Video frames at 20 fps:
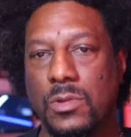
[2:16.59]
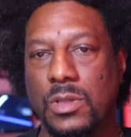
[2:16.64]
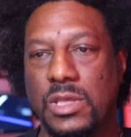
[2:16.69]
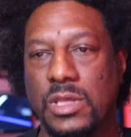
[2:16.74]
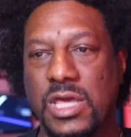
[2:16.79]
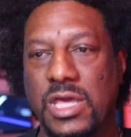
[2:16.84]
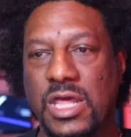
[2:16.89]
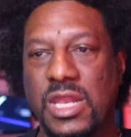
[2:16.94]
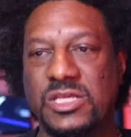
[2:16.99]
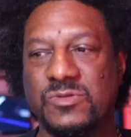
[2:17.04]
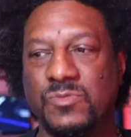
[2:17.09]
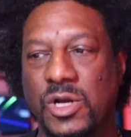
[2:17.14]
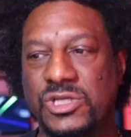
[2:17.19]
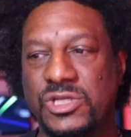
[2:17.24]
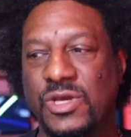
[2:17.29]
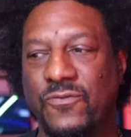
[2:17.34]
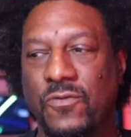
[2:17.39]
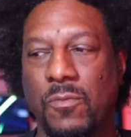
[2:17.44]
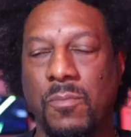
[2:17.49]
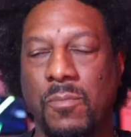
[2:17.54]
get as much
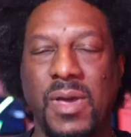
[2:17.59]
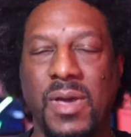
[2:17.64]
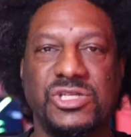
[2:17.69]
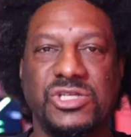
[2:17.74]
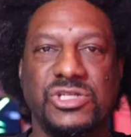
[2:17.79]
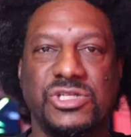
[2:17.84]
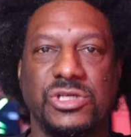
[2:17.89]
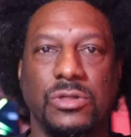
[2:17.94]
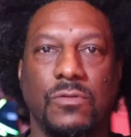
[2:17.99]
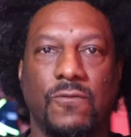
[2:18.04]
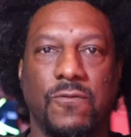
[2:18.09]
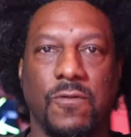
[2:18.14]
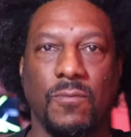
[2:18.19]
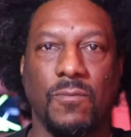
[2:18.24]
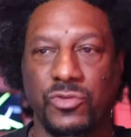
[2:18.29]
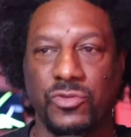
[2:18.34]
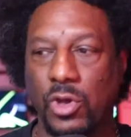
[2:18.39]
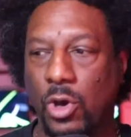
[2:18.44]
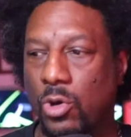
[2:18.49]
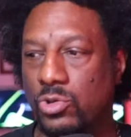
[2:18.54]
information from
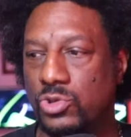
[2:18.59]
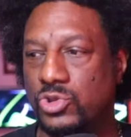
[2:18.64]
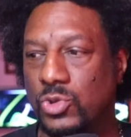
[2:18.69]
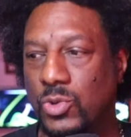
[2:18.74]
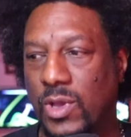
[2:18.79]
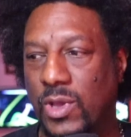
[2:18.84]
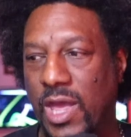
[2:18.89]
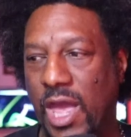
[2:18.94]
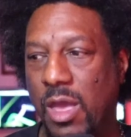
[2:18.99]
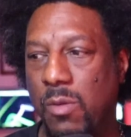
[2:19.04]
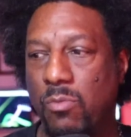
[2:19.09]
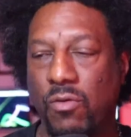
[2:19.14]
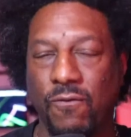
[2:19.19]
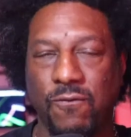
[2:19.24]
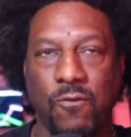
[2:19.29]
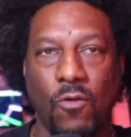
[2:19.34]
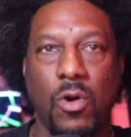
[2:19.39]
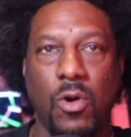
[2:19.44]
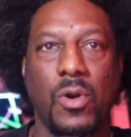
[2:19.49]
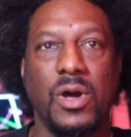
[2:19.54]
those who came
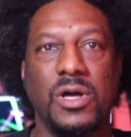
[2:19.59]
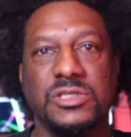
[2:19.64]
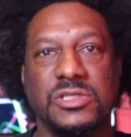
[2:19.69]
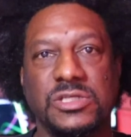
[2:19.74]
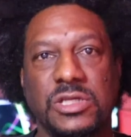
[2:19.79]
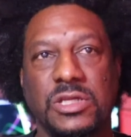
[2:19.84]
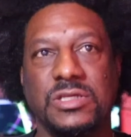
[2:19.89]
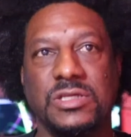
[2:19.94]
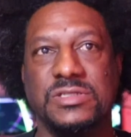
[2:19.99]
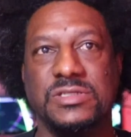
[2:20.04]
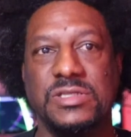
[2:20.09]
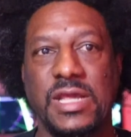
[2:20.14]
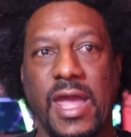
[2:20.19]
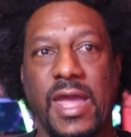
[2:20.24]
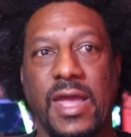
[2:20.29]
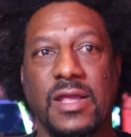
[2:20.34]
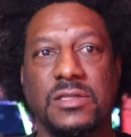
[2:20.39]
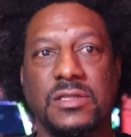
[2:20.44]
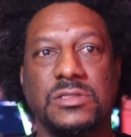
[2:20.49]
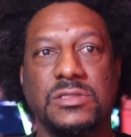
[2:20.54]
before us in this
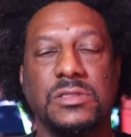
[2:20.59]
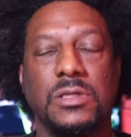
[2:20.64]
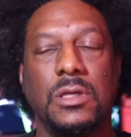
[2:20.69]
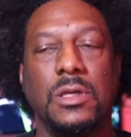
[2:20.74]
dance